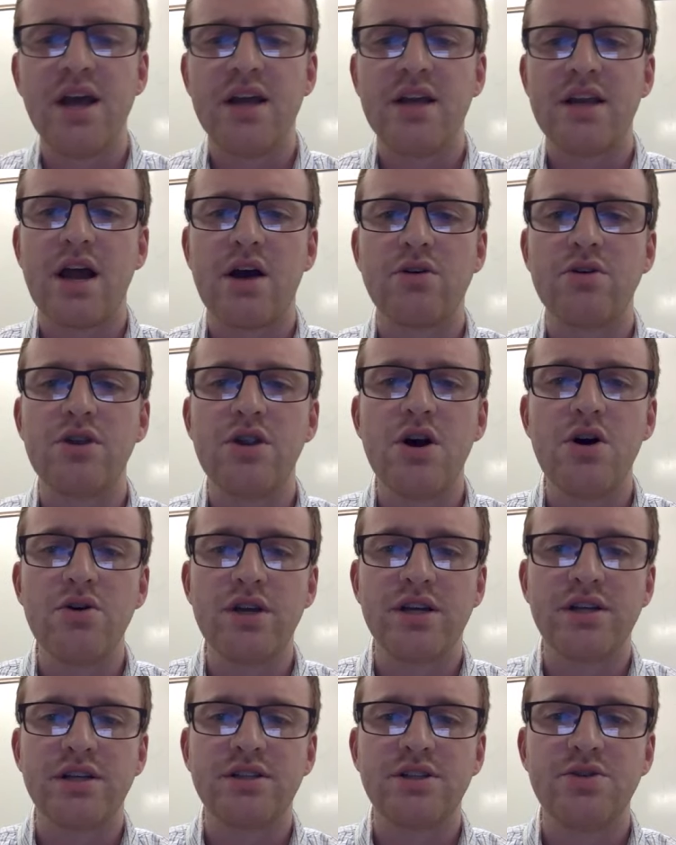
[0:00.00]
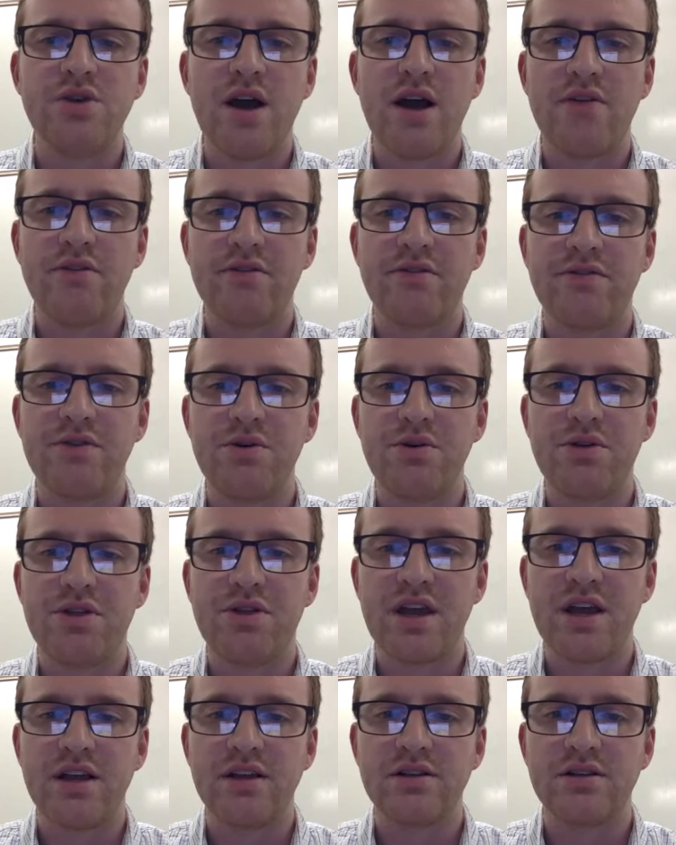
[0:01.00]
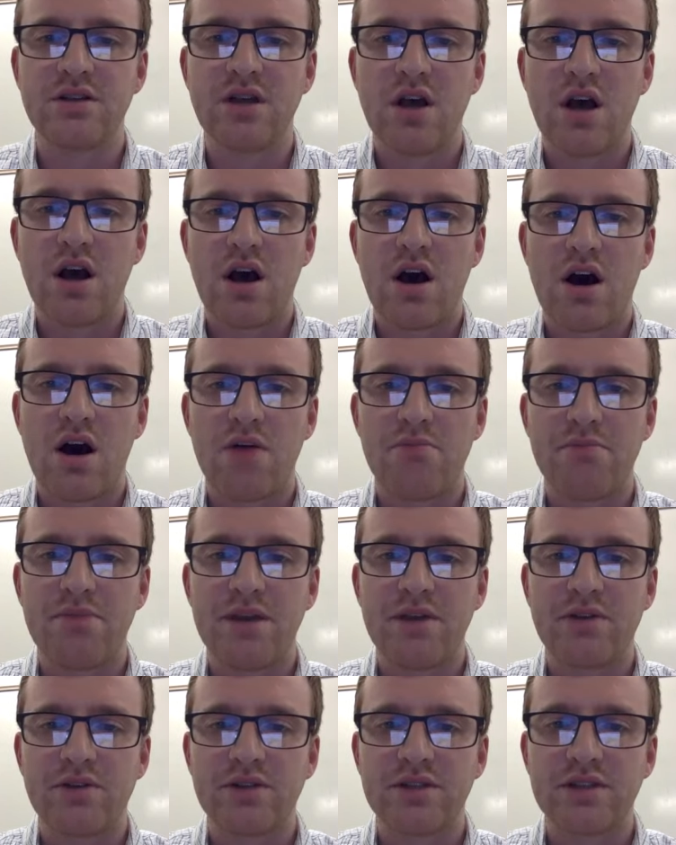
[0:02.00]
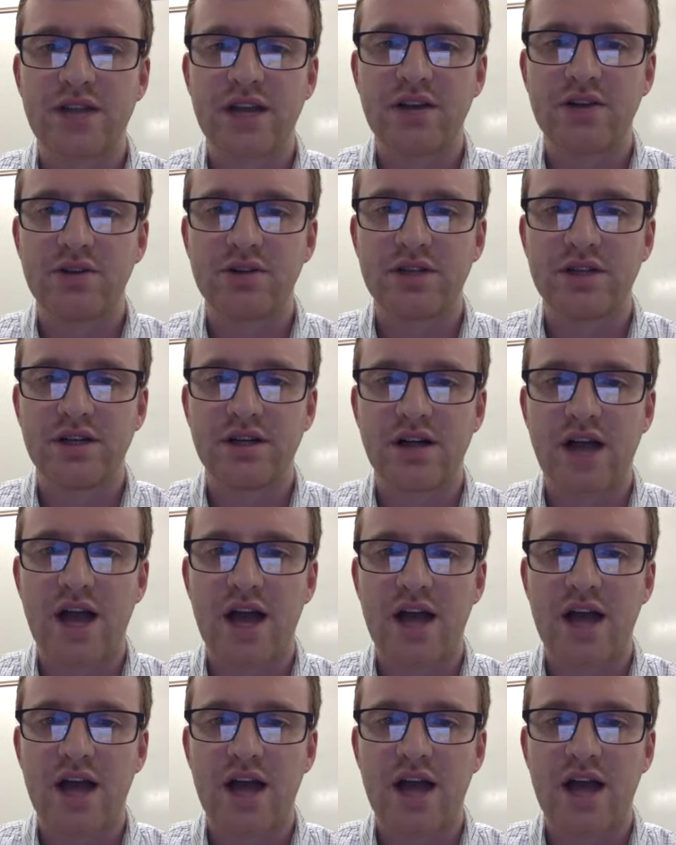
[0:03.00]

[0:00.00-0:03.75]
now notice you have a few things being recycled here.